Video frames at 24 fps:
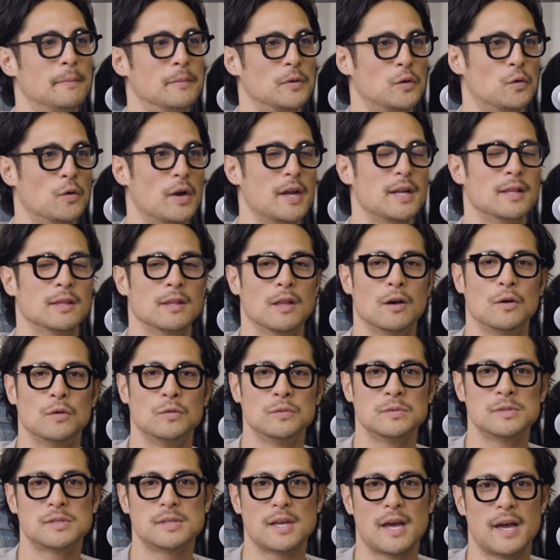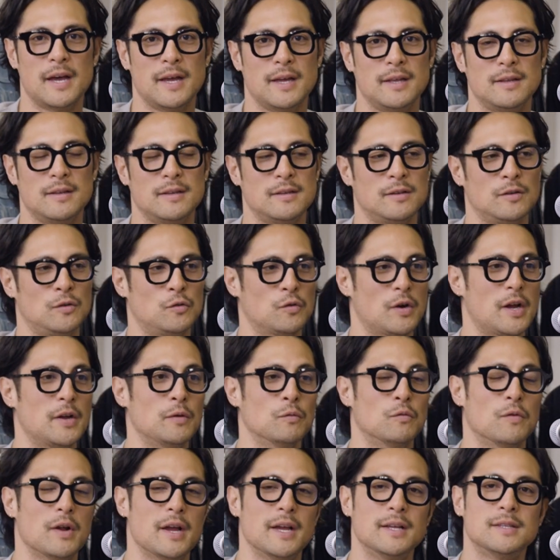great loans at great
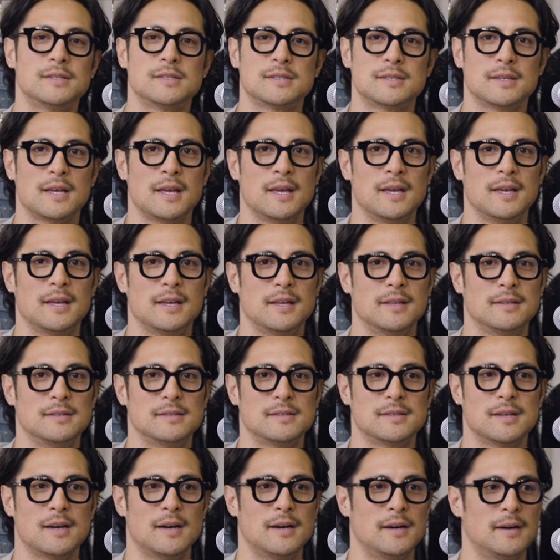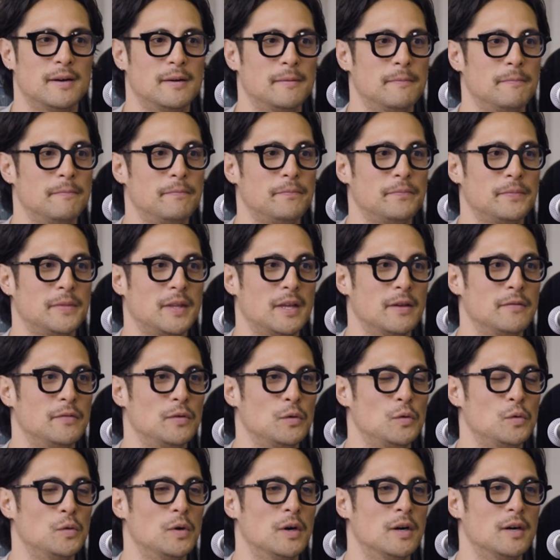rates, and give
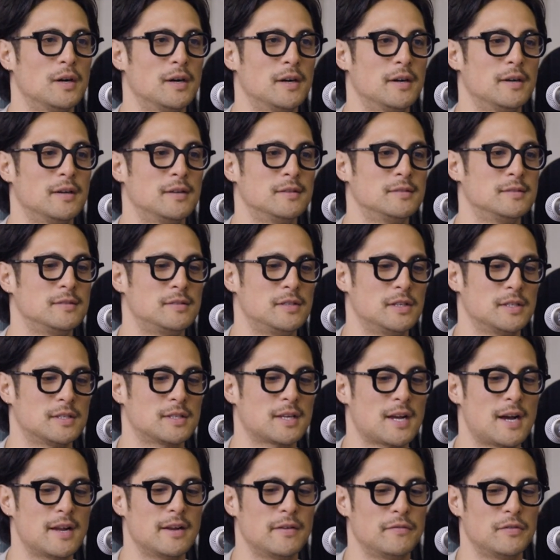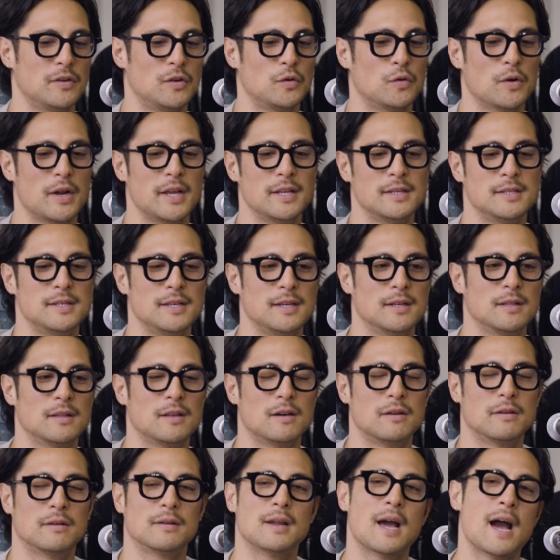you just kind of a great deal
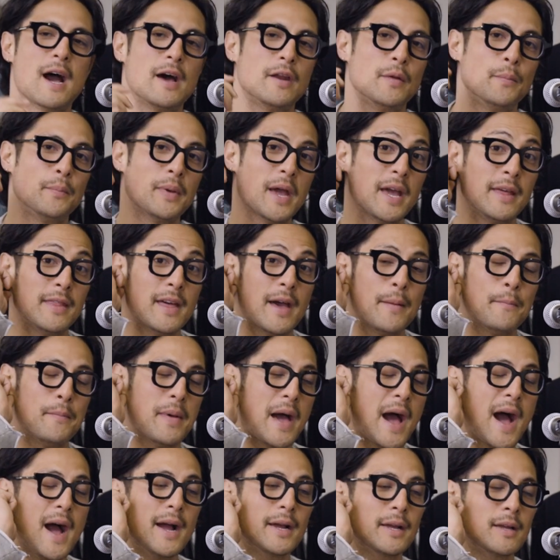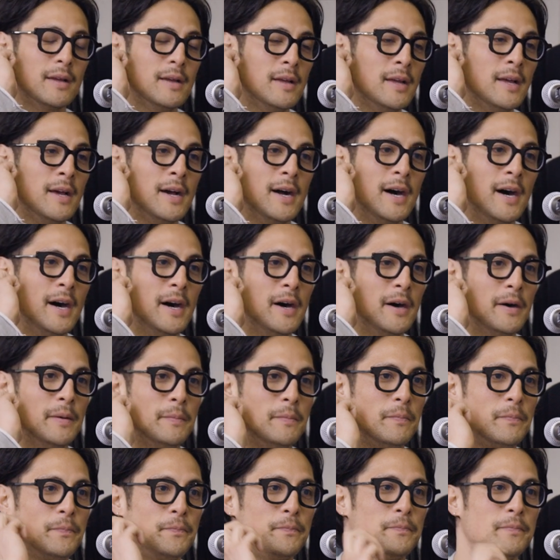on how to pay that back.
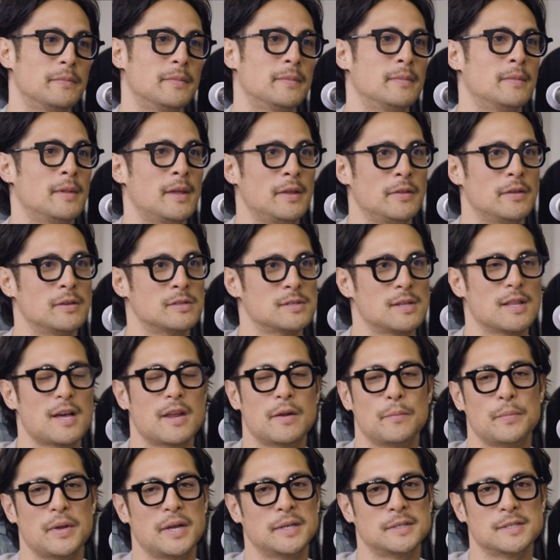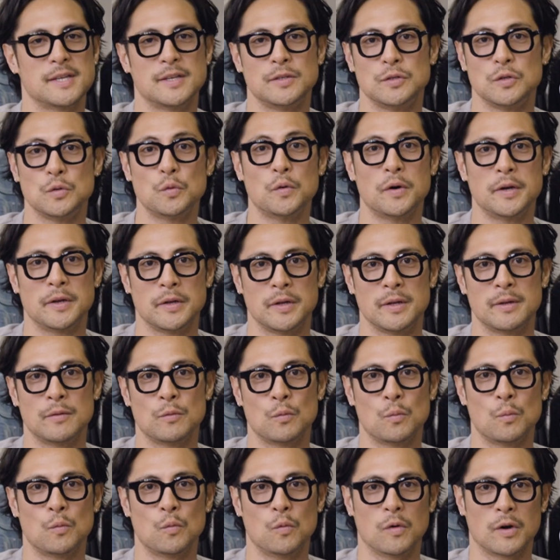And there's a lot of banks that do want to
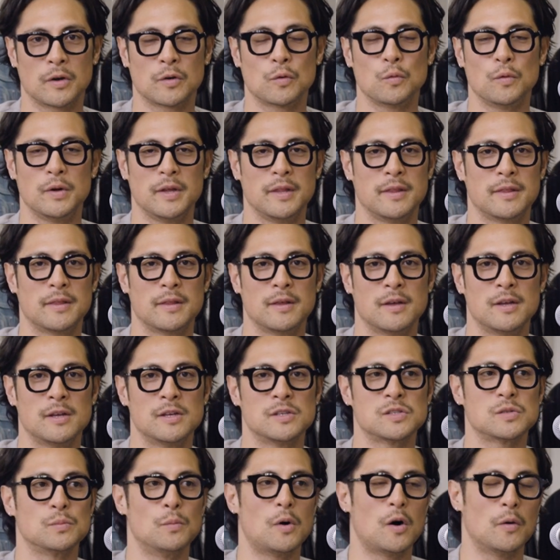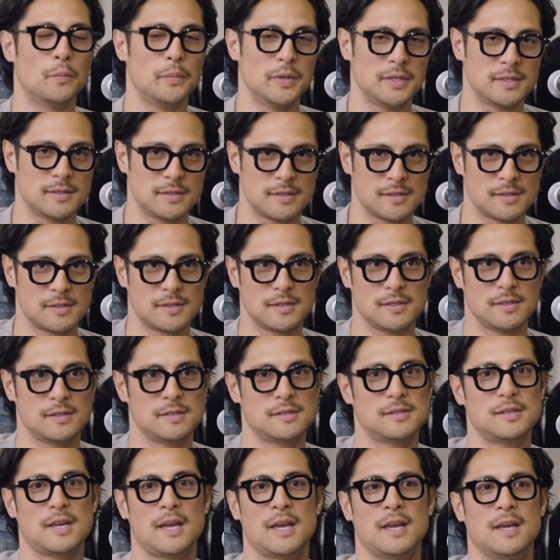work with small
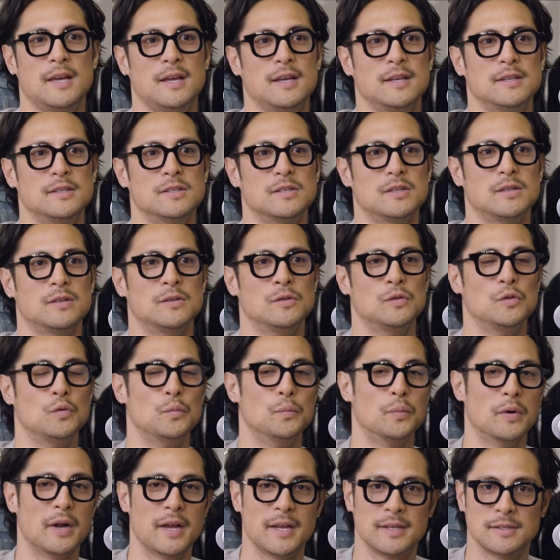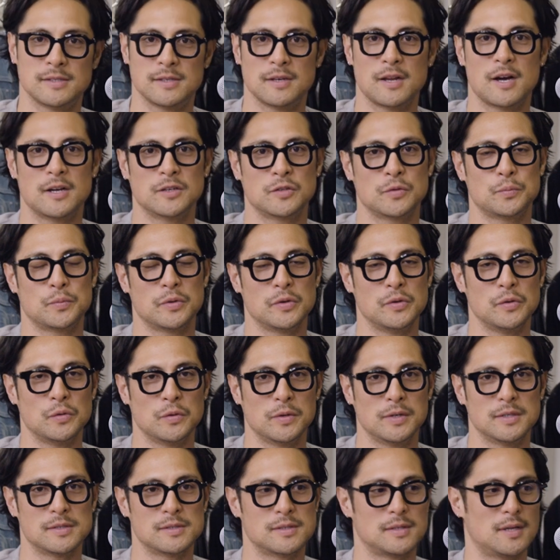businesses and new brands and
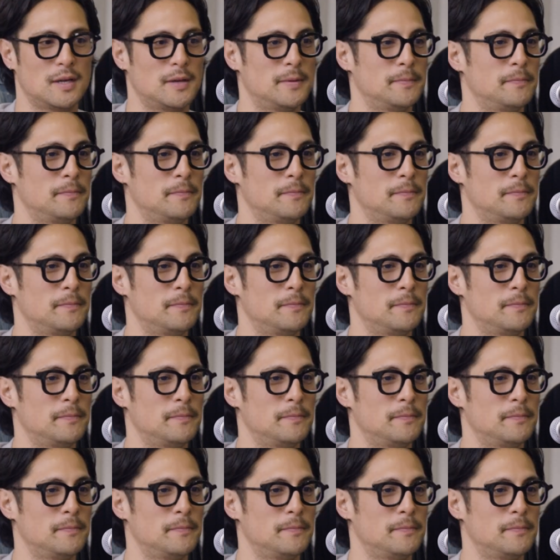entrepreneurs.